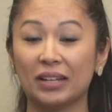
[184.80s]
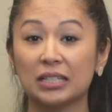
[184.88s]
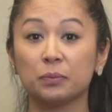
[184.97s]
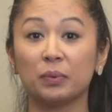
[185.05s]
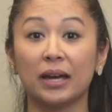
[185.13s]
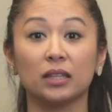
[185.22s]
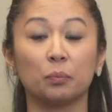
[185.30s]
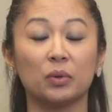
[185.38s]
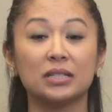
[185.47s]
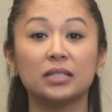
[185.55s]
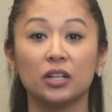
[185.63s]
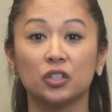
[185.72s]
explained the
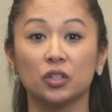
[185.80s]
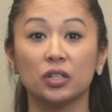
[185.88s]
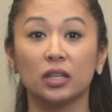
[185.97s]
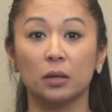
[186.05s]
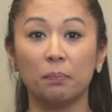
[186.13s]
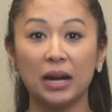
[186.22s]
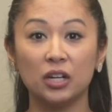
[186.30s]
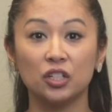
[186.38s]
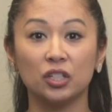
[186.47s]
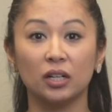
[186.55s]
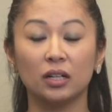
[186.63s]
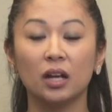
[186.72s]
procedure to the
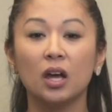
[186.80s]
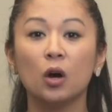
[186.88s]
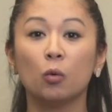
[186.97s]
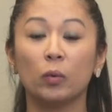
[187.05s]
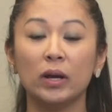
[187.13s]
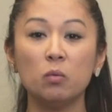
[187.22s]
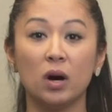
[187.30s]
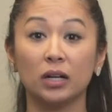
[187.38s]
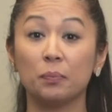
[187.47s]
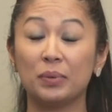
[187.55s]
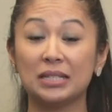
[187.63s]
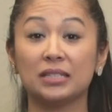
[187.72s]
patient. We want
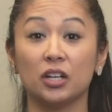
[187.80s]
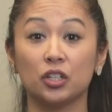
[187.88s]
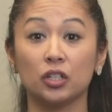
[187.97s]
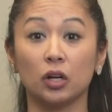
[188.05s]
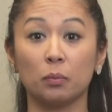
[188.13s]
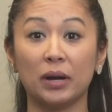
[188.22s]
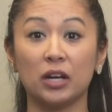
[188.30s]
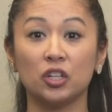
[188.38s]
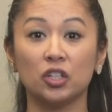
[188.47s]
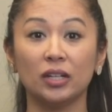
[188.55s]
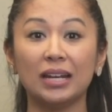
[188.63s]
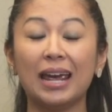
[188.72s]
to position our
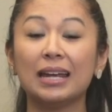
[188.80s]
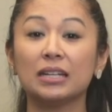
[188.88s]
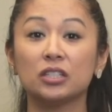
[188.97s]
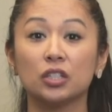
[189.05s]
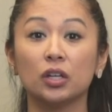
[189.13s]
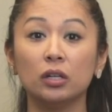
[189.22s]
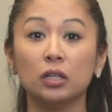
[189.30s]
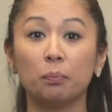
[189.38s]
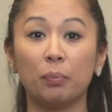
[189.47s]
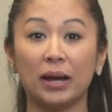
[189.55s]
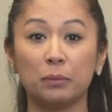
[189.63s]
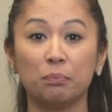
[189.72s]
patient, and it's good to
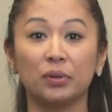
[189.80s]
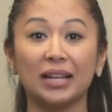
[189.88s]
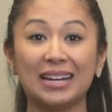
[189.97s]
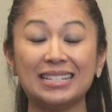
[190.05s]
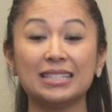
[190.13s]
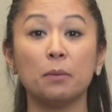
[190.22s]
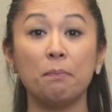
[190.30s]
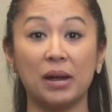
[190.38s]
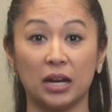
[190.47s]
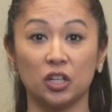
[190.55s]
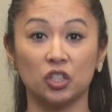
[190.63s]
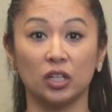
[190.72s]
place the
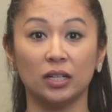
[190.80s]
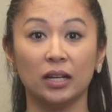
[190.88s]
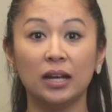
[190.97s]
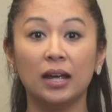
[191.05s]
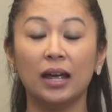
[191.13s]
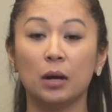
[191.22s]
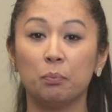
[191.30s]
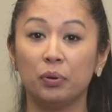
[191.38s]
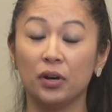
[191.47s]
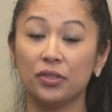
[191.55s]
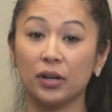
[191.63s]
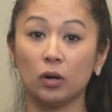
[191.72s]
patient and
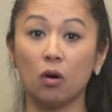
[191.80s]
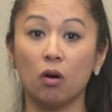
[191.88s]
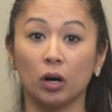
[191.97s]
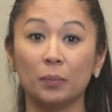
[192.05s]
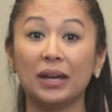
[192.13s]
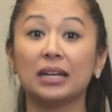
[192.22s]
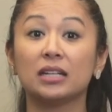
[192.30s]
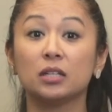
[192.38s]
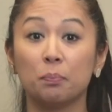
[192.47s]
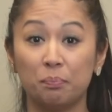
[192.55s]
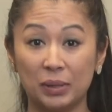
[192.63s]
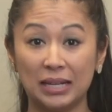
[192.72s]
put their arm in a
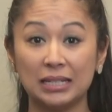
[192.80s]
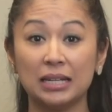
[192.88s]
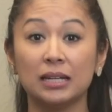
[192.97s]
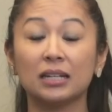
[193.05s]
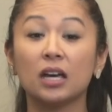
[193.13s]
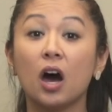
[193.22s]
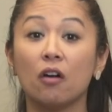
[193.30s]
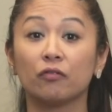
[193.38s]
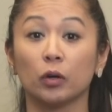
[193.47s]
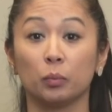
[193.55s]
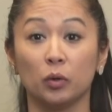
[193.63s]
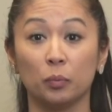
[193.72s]
dependent,
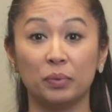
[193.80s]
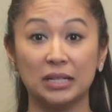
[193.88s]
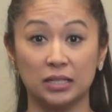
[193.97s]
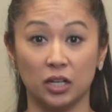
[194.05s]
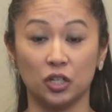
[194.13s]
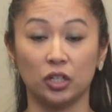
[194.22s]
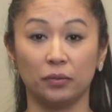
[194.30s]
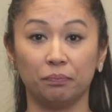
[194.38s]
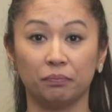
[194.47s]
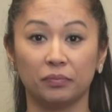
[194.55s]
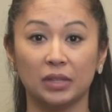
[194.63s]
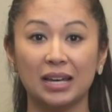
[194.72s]
comfortable position.
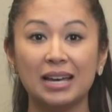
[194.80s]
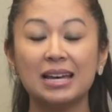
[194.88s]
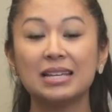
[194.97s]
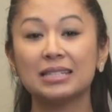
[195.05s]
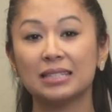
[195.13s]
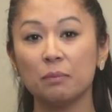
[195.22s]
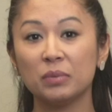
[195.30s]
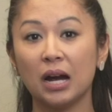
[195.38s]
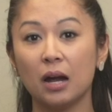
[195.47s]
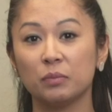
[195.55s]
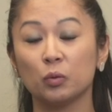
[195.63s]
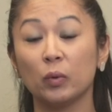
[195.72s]

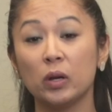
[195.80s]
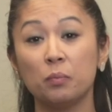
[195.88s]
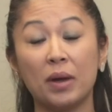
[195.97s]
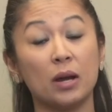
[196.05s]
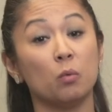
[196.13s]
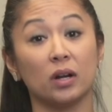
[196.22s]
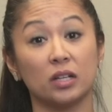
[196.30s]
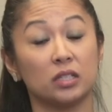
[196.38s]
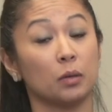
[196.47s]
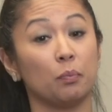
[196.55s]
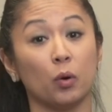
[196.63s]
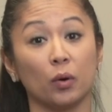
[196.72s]
Sometimes we may want to
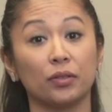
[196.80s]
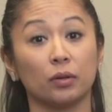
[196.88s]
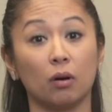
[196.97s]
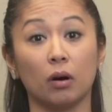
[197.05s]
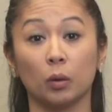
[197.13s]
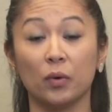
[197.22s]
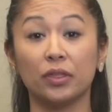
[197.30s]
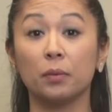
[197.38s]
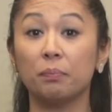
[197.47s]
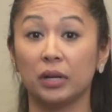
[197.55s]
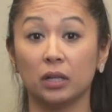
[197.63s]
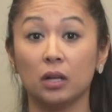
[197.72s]
support their arm with a
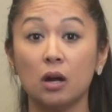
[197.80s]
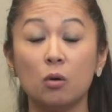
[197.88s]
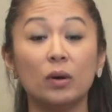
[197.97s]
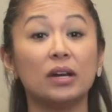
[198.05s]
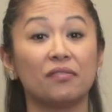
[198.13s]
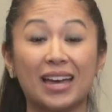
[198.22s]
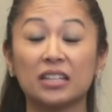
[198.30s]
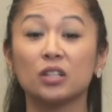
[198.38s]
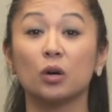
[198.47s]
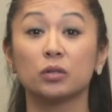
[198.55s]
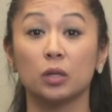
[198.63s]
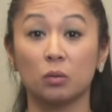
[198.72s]
pillow if that's
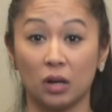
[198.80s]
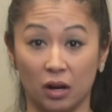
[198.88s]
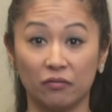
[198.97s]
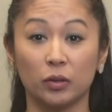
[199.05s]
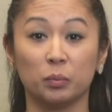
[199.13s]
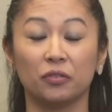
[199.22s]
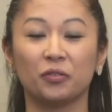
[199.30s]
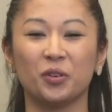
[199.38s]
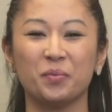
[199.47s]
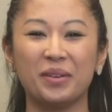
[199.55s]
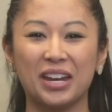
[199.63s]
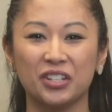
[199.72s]
also comfortable for
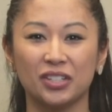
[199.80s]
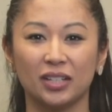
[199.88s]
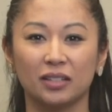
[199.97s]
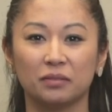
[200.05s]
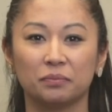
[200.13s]
a patient.